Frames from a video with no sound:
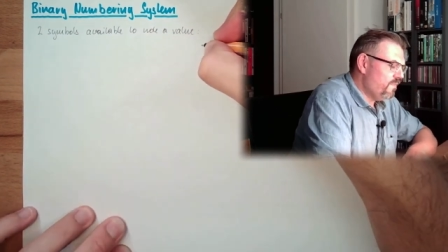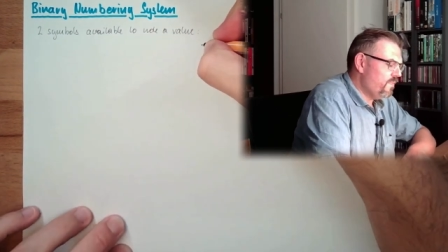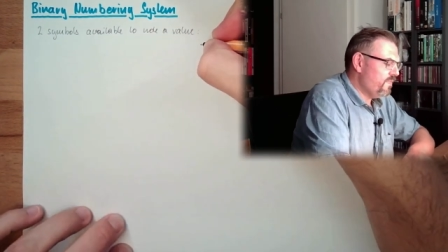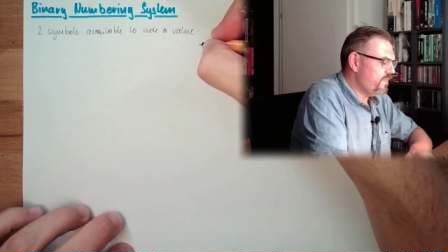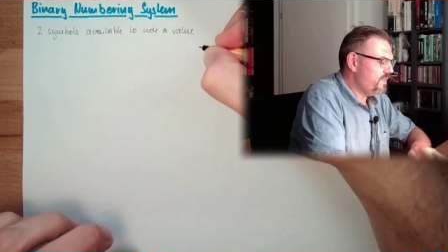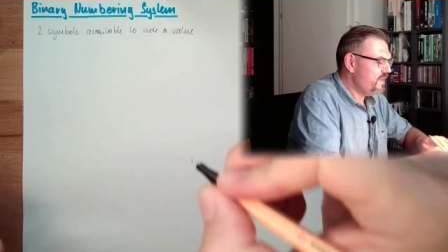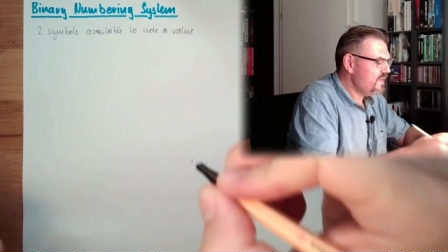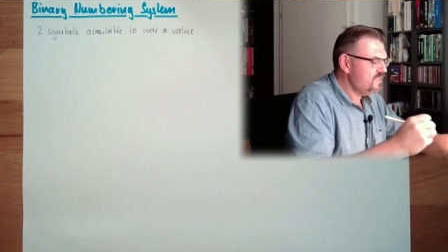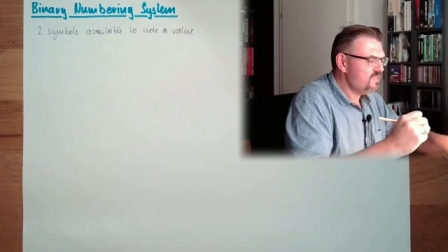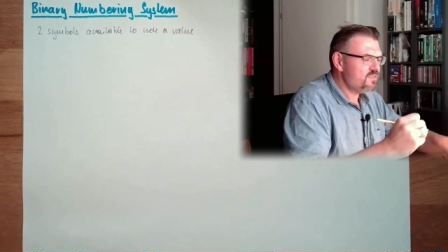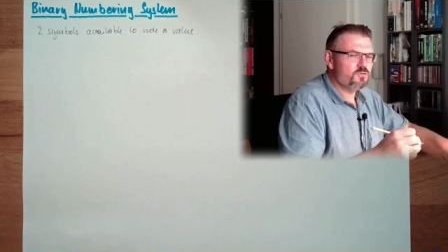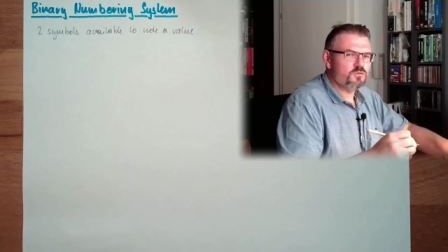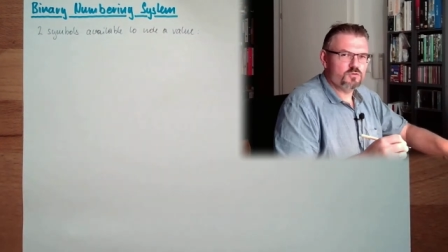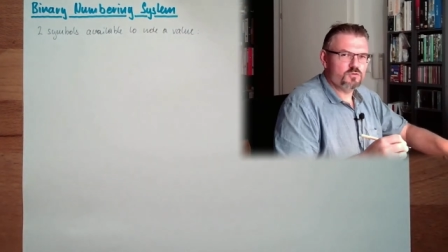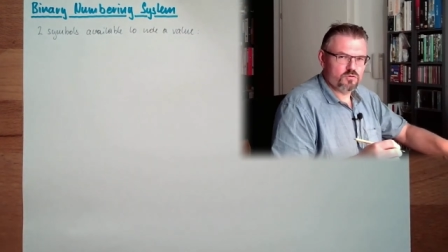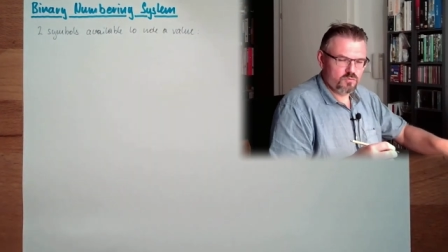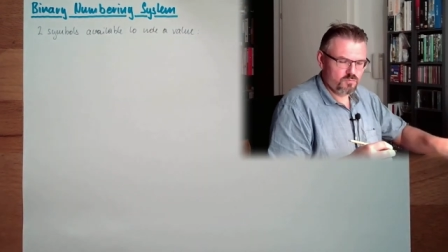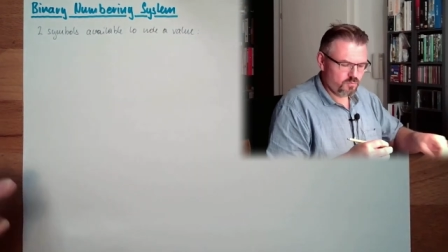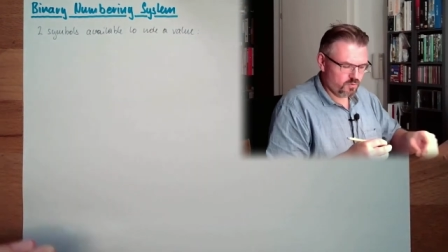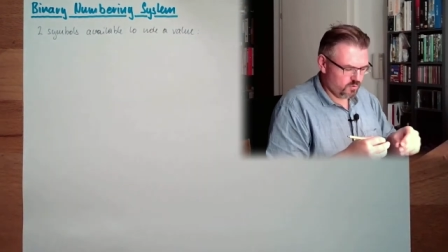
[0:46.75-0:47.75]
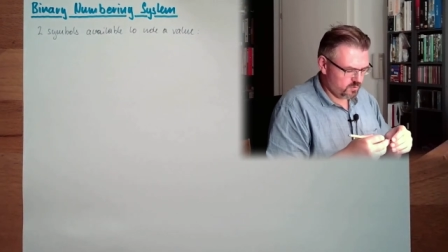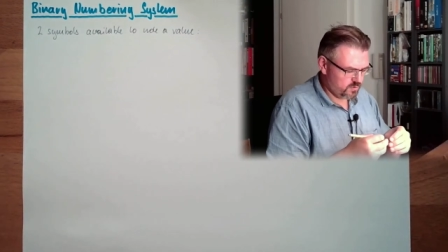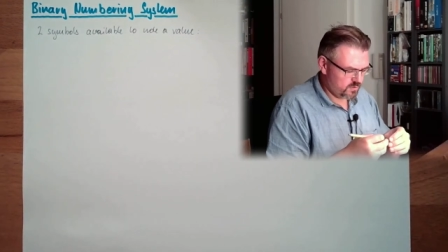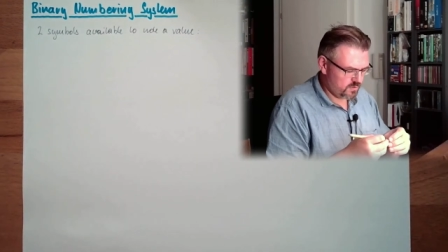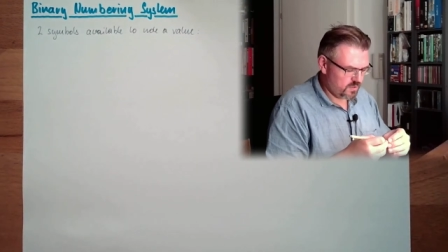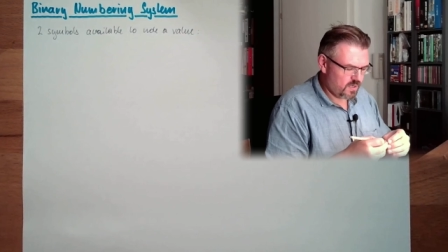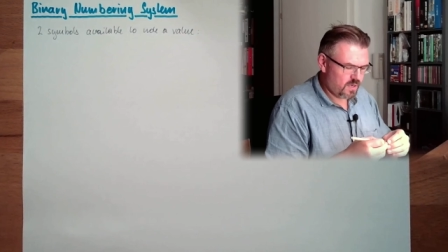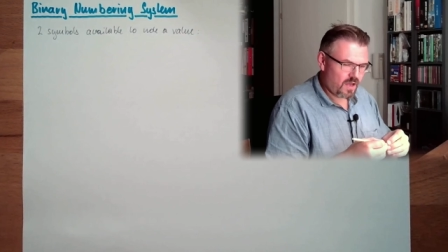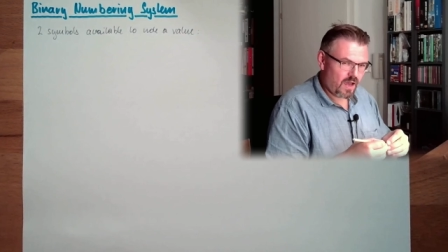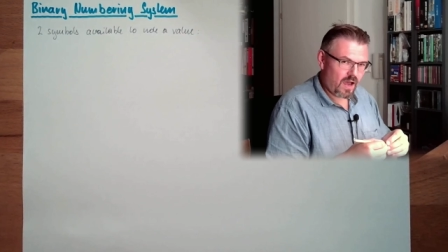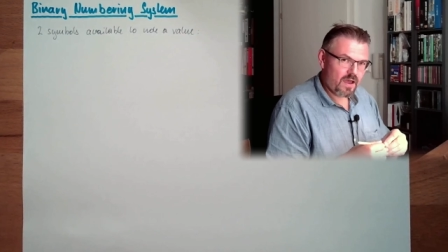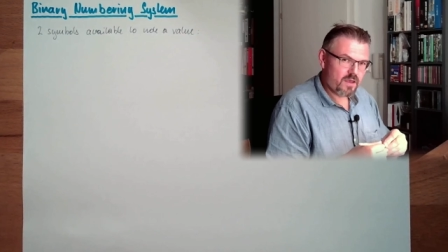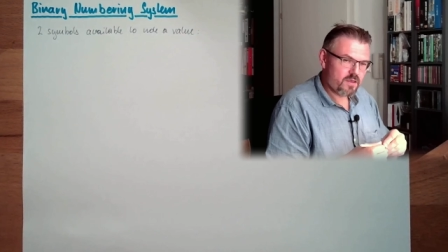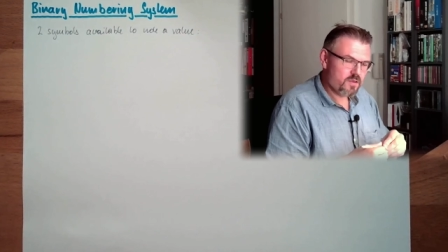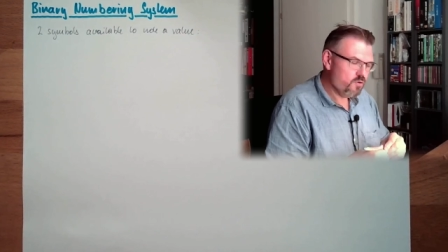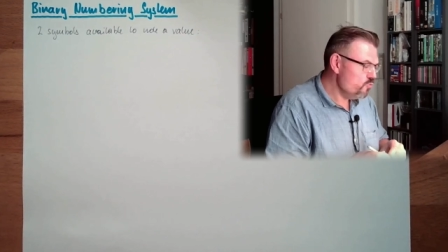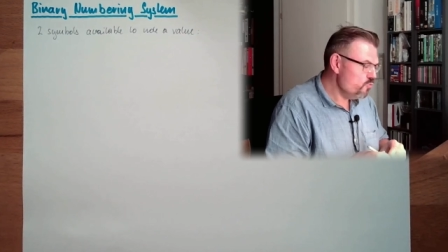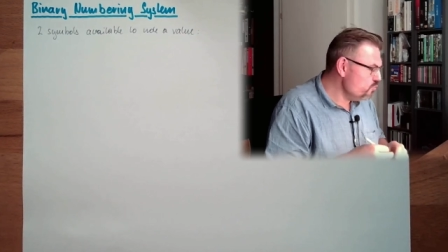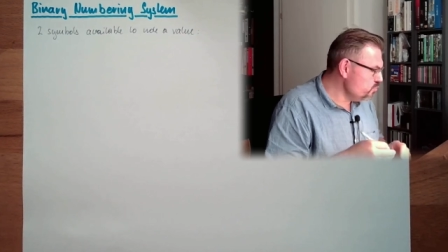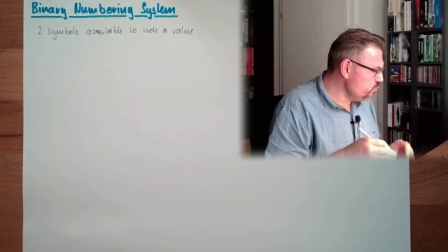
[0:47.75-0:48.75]
These two symbols are
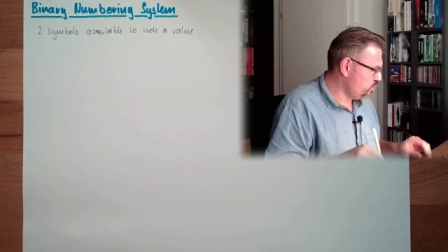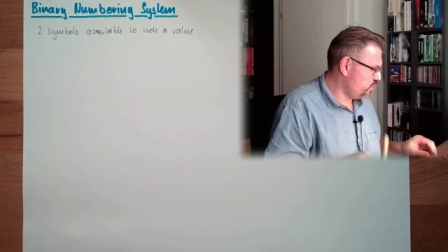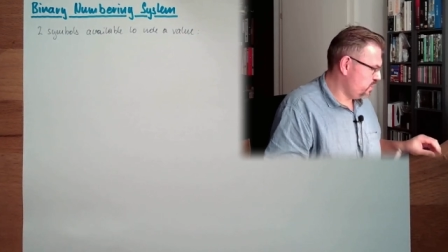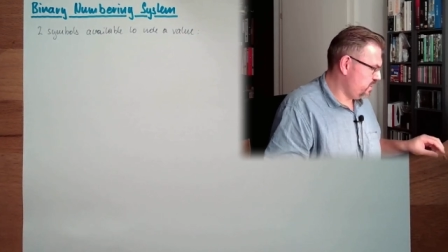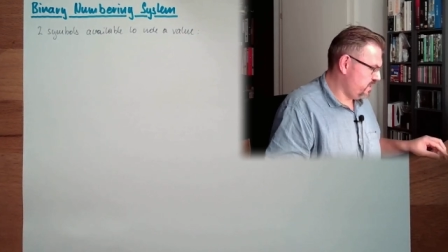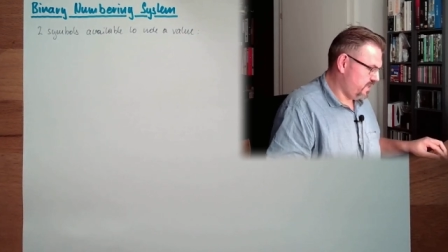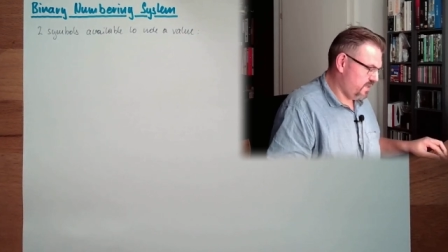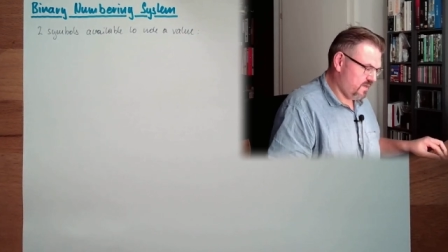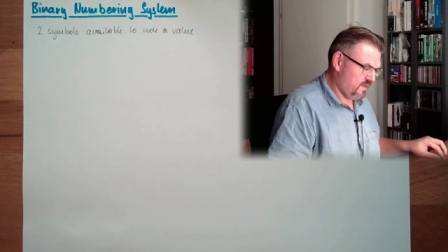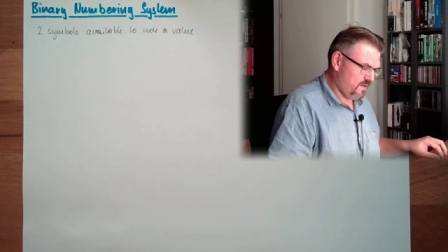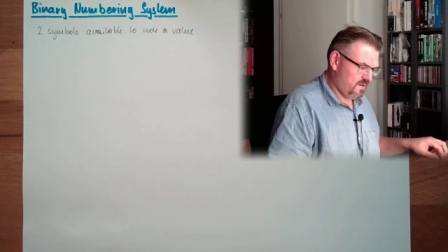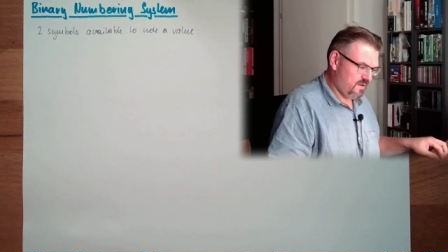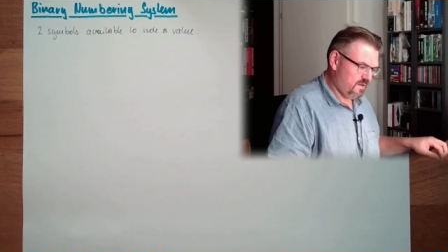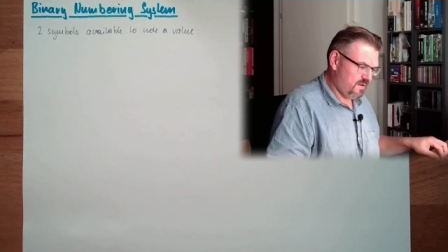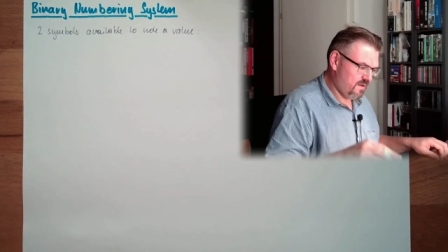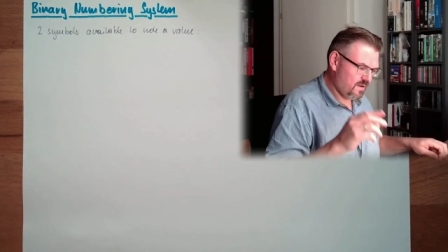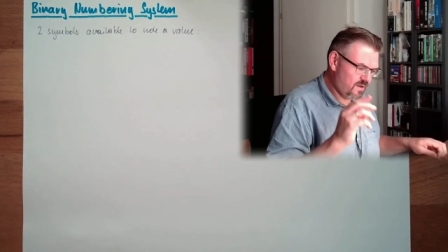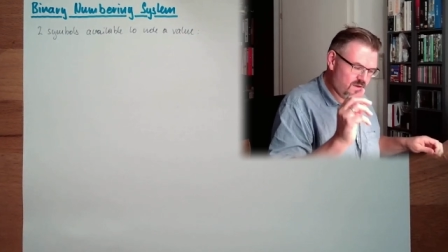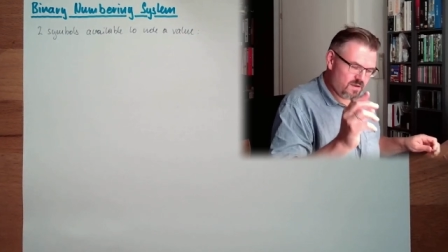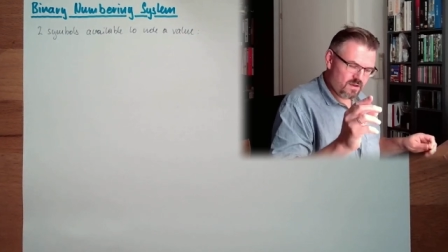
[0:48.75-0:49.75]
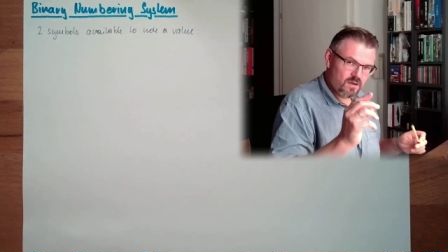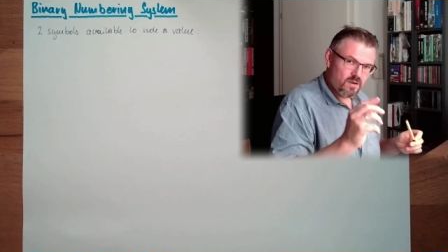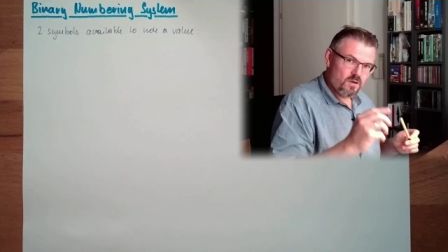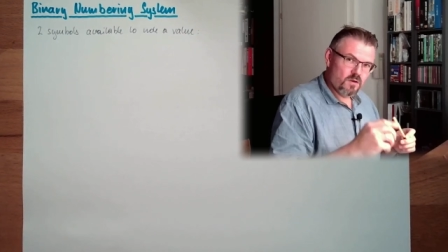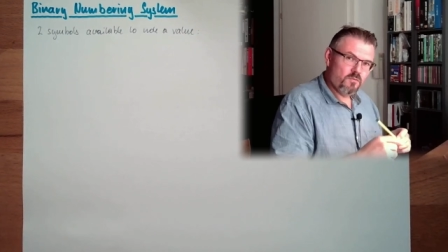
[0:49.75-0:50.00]
usually, yeah,